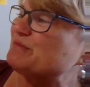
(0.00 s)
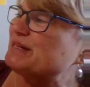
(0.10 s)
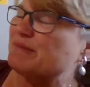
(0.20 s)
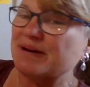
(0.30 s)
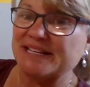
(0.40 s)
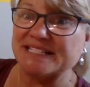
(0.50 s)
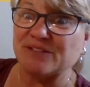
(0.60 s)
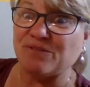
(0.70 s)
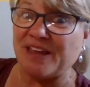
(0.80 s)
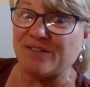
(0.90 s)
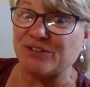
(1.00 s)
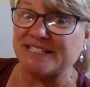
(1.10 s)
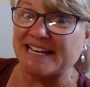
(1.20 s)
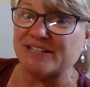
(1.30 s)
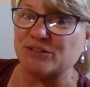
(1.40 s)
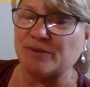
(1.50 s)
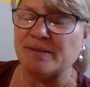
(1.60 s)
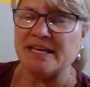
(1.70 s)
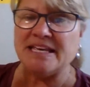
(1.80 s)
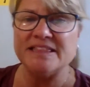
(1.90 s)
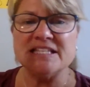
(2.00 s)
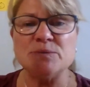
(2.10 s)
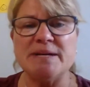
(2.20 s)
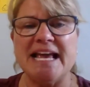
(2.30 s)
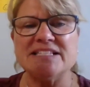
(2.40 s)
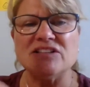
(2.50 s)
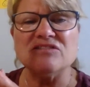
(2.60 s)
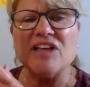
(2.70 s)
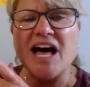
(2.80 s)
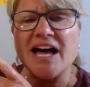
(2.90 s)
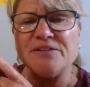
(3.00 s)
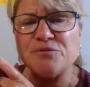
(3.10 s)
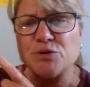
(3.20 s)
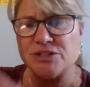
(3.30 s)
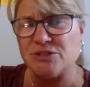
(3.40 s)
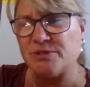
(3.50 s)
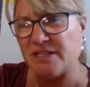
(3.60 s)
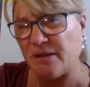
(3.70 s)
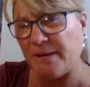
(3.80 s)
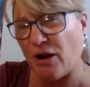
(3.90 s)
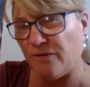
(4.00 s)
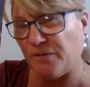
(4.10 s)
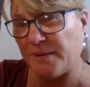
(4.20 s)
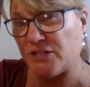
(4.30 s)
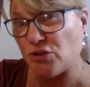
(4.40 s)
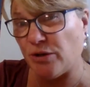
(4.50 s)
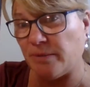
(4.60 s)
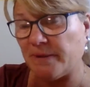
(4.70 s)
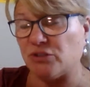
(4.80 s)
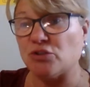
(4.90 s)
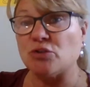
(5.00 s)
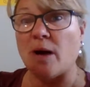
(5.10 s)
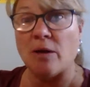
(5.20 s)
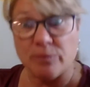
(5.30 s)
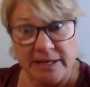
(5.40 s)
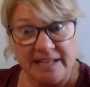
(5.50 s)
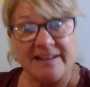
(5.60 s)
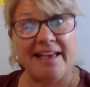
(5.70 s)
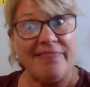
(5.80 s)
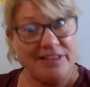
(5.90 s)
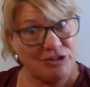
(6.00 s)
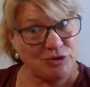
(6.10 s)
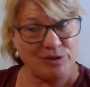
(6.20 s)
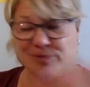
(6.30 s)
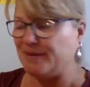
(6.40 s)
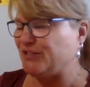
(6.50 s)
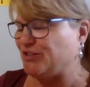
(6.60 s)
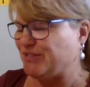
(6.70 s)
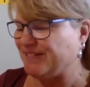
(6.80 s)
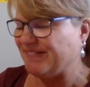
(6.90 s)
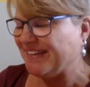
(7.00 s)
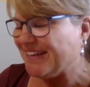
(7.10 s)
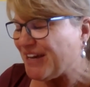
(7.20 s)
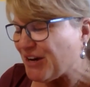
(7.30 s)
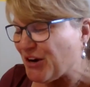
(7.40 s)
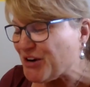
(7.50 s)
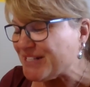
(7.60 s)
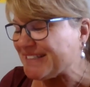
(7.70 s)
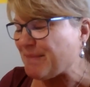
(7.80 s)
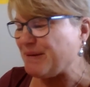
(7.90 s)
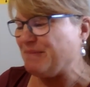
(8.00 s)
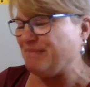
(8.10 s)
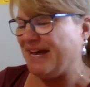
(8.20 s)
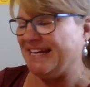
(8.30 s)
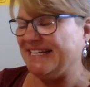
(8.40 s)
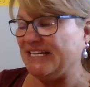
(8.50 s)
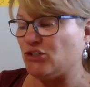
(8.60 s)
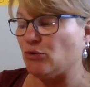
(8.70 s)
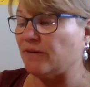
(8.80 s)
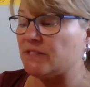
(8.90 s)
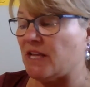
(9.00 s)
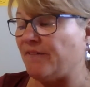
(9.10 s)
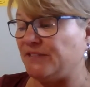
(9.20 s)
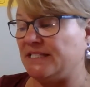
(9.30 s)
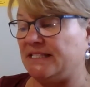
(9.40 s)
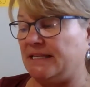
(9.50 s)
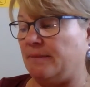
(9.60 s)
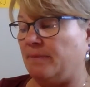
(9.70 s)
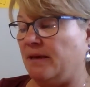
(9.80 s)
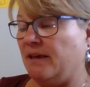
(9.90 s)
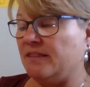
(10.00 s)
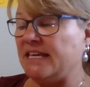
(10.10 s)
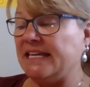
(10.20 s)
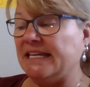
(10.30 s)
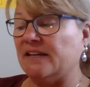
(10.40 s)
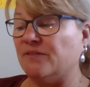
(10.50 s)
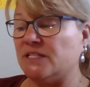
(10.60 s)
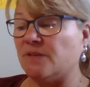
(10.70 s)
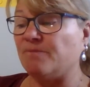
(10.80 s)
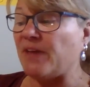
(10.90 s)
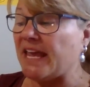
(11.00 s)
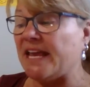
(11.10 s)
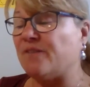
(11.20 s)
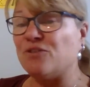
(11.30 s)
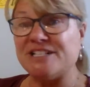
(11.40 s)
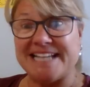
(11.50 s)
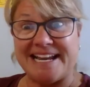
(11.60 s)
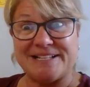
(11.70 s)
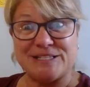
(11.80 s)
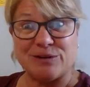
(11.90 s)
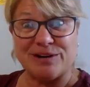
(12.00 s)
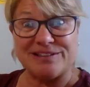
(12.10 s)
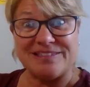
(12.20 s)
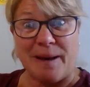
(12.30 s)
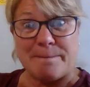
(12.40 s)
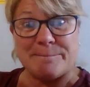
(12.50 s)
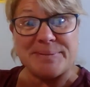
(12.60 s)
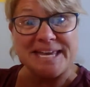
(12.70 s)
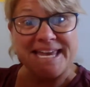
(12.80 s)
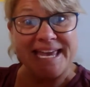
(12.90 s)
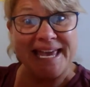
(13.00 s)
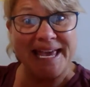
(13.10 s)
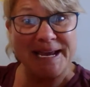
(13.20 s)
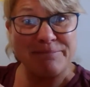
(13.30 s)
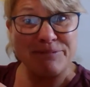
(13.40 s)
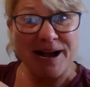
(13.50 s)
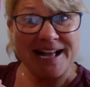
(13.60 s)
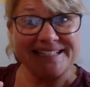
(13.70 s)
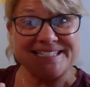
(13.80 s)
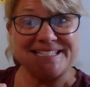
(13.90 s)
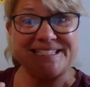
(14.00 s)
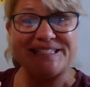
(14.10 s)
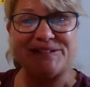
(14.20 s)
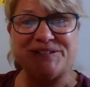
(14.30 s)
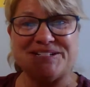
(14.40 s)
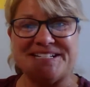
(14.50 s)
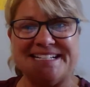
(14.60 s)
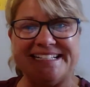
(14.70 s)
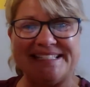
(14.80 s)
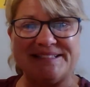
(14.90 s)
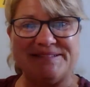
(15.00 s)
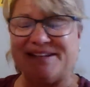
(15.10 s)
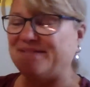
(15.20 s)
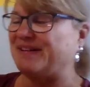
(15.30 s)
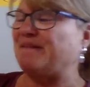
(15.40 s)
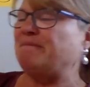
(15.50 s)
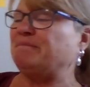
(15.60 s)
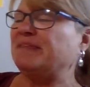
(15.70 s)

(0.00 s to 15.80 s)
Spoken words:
to read about his favorite dinosaur. This one has a lot of words, so it's going to be hard for me to show you the pictures. So I'll read it and then show you the pictures. Curled up in bed, he drifts off to sleep, thinking of his favorite dinosaur, the big brontosaurus. There we go.